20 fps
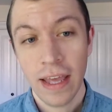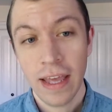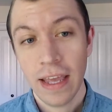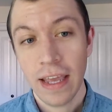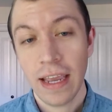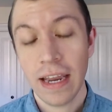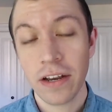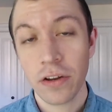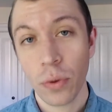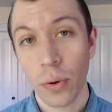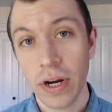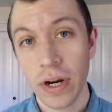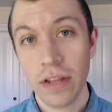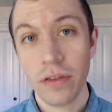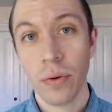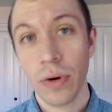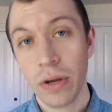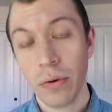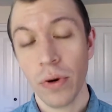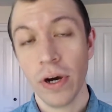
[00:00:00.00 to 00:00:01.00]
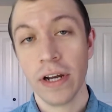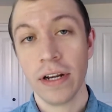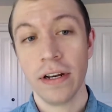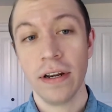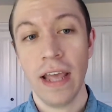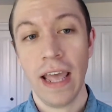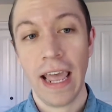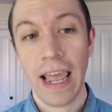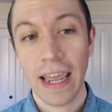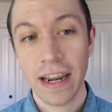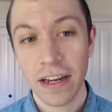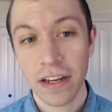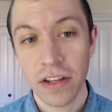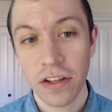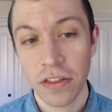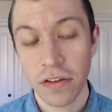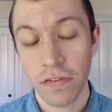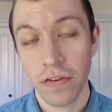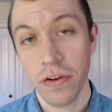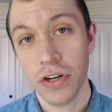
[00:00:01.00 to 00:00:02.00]
In 2021 and into
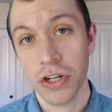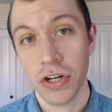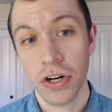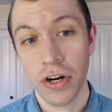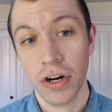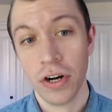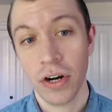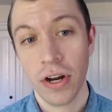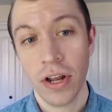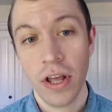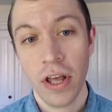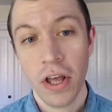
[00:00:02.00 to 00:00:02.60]
the future,